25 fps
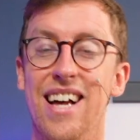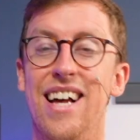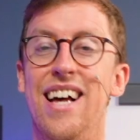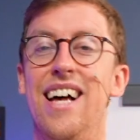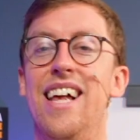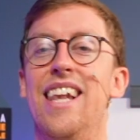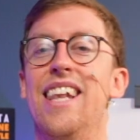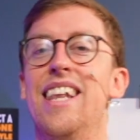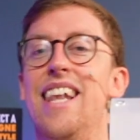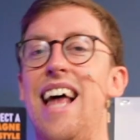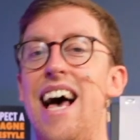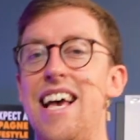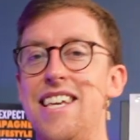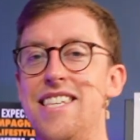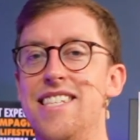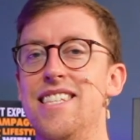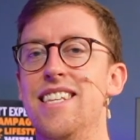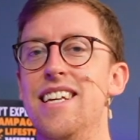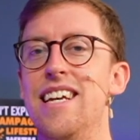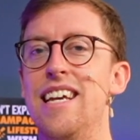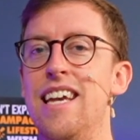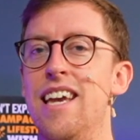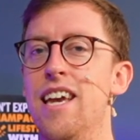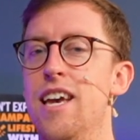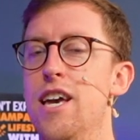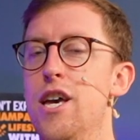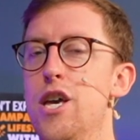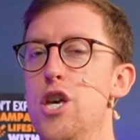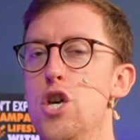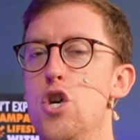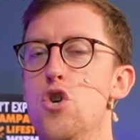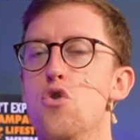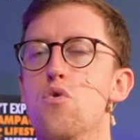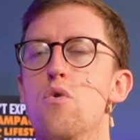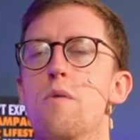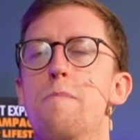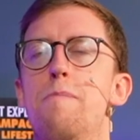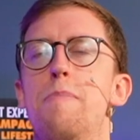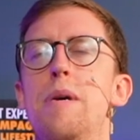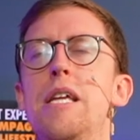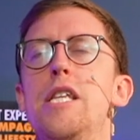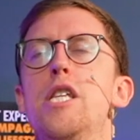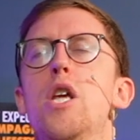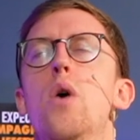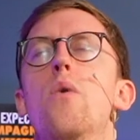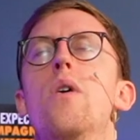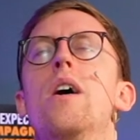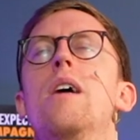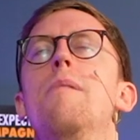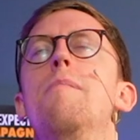Lastly, you would be
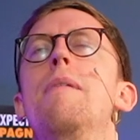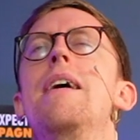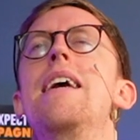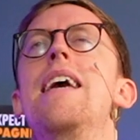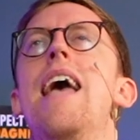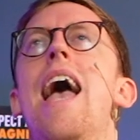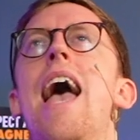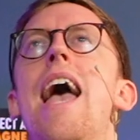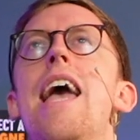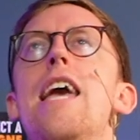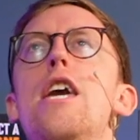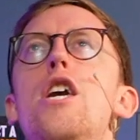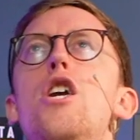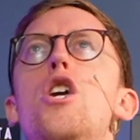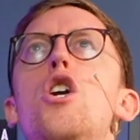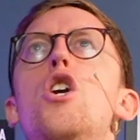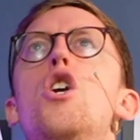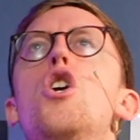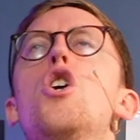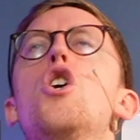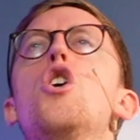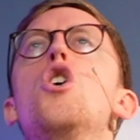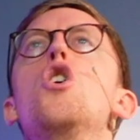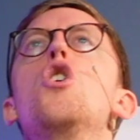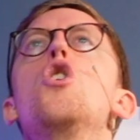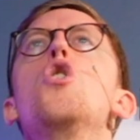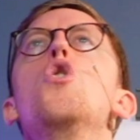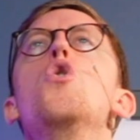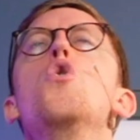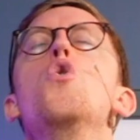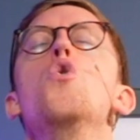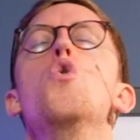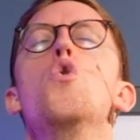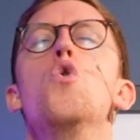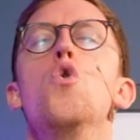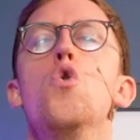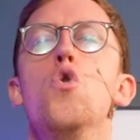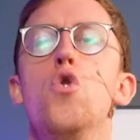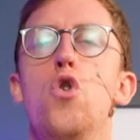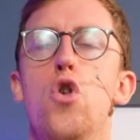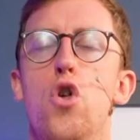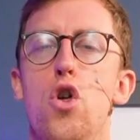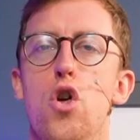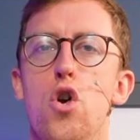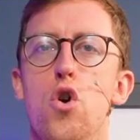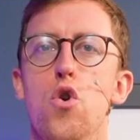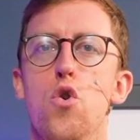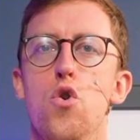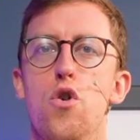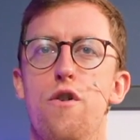doing me a huge,
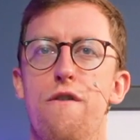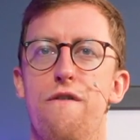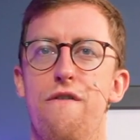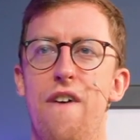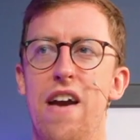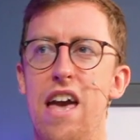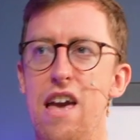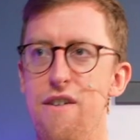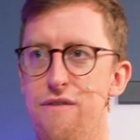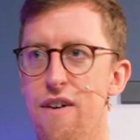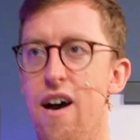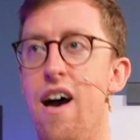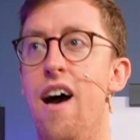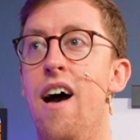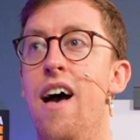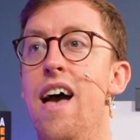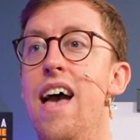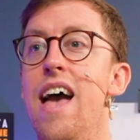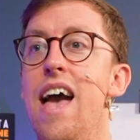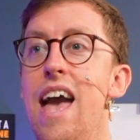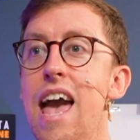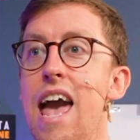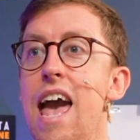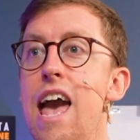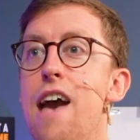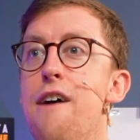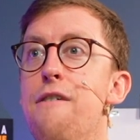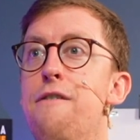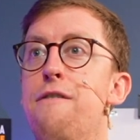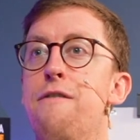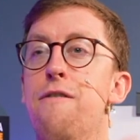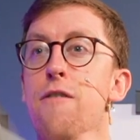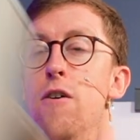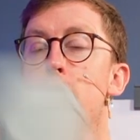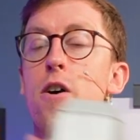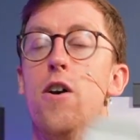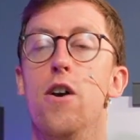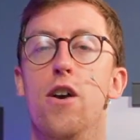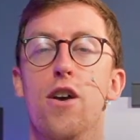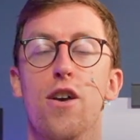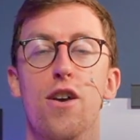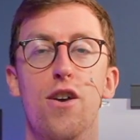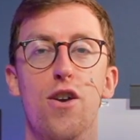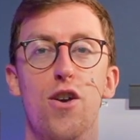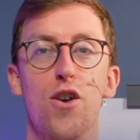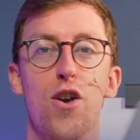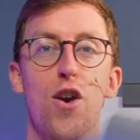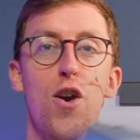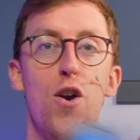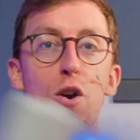huge favor if
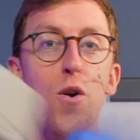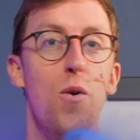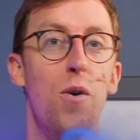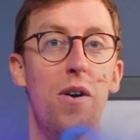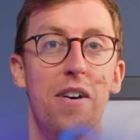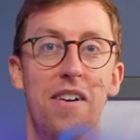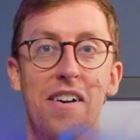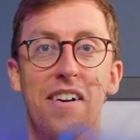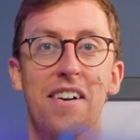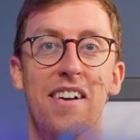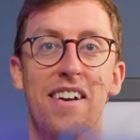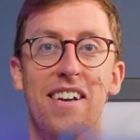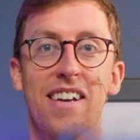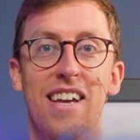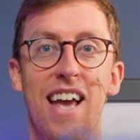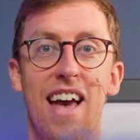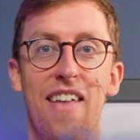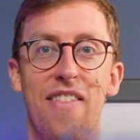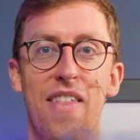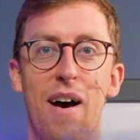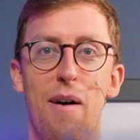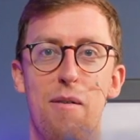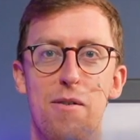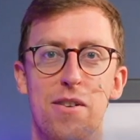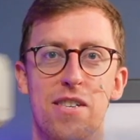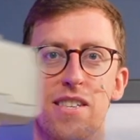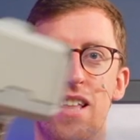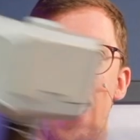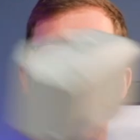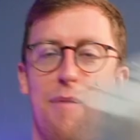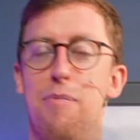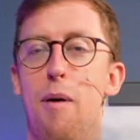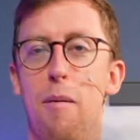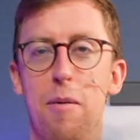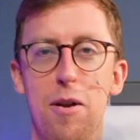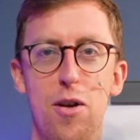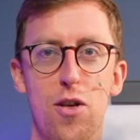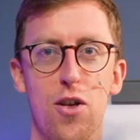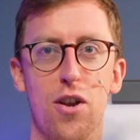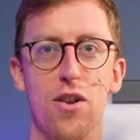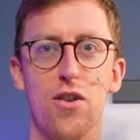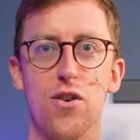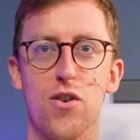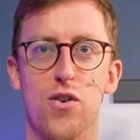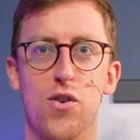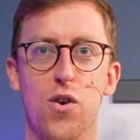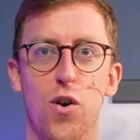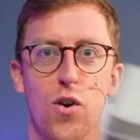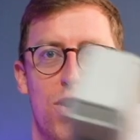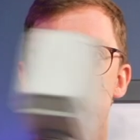you get, that was, I probably should have
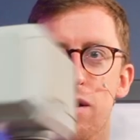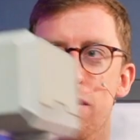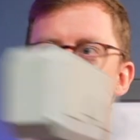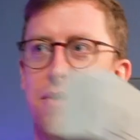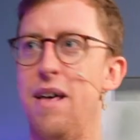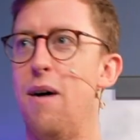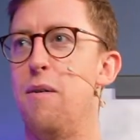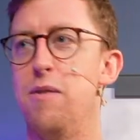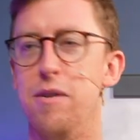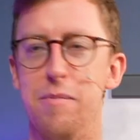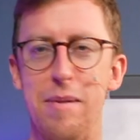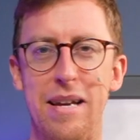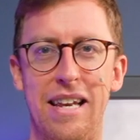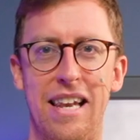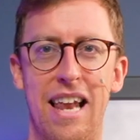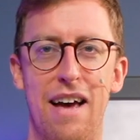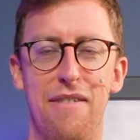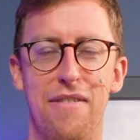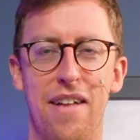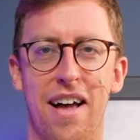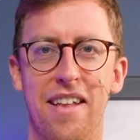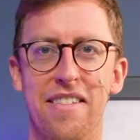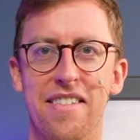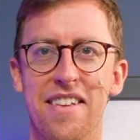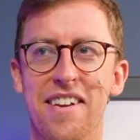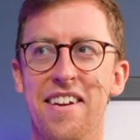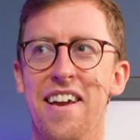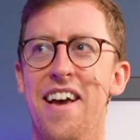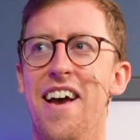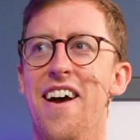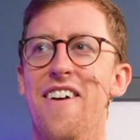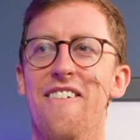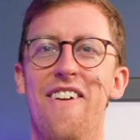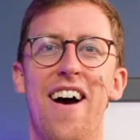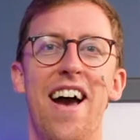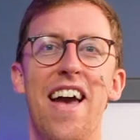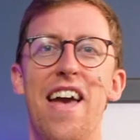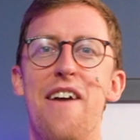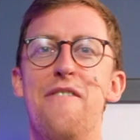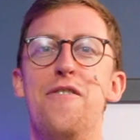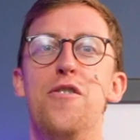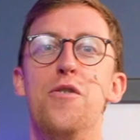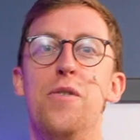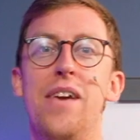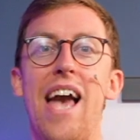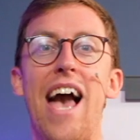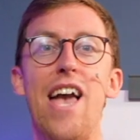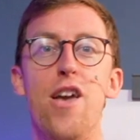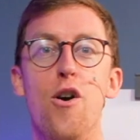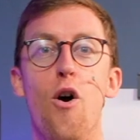just caught it, that would have been left-handed, right? If you
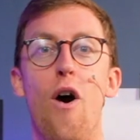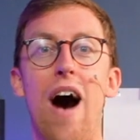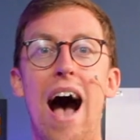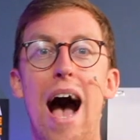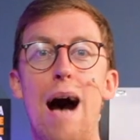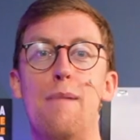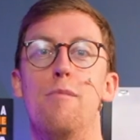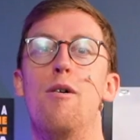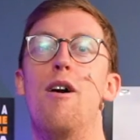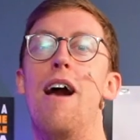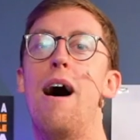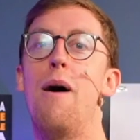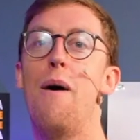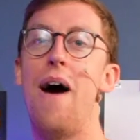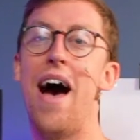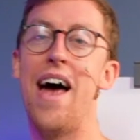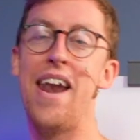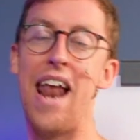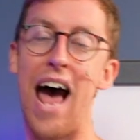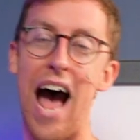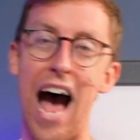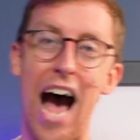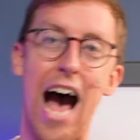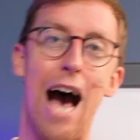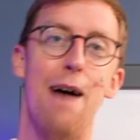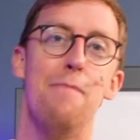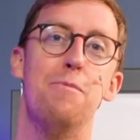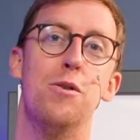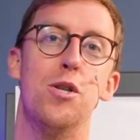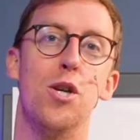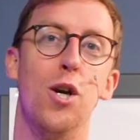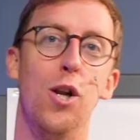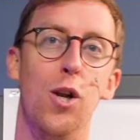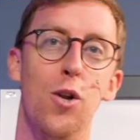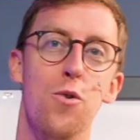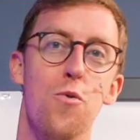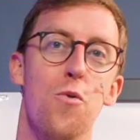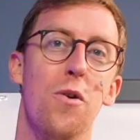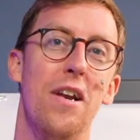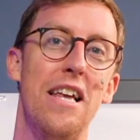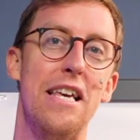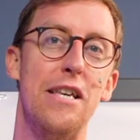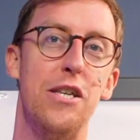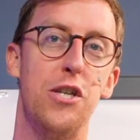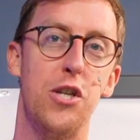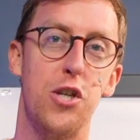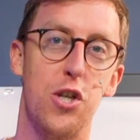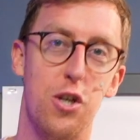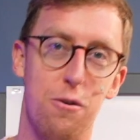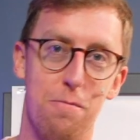get your hammer out and absolutely
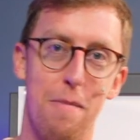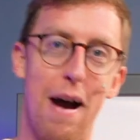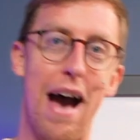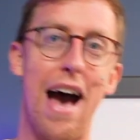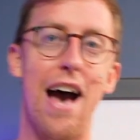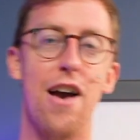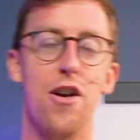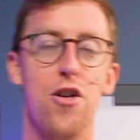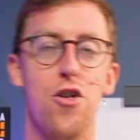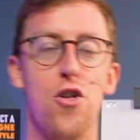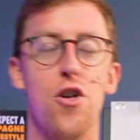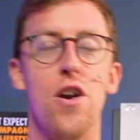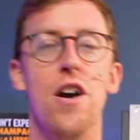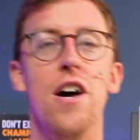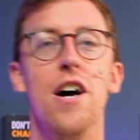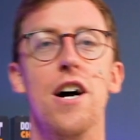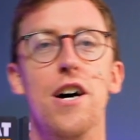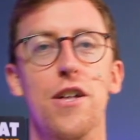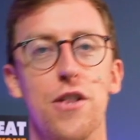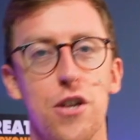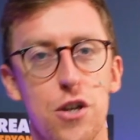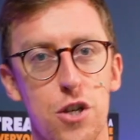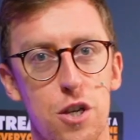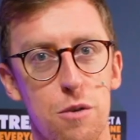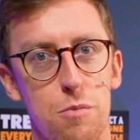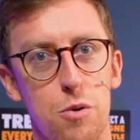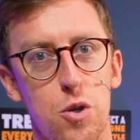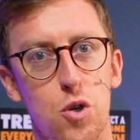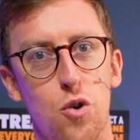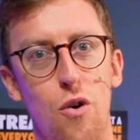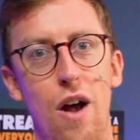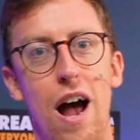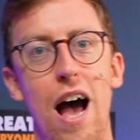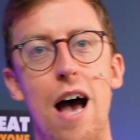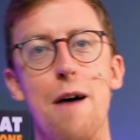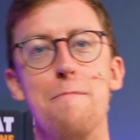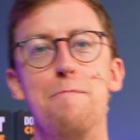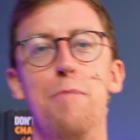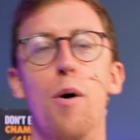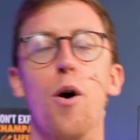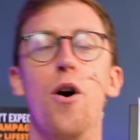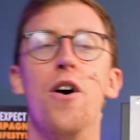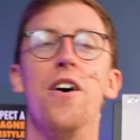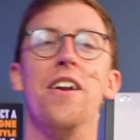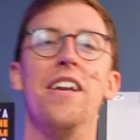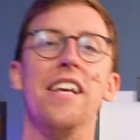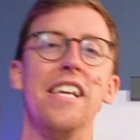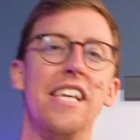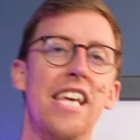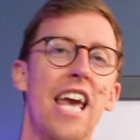smash the subscribe
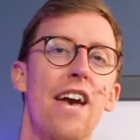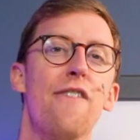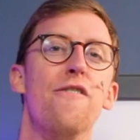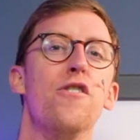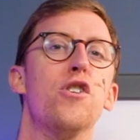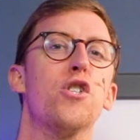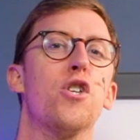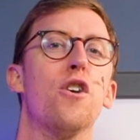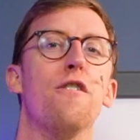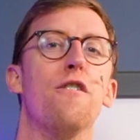button, give us a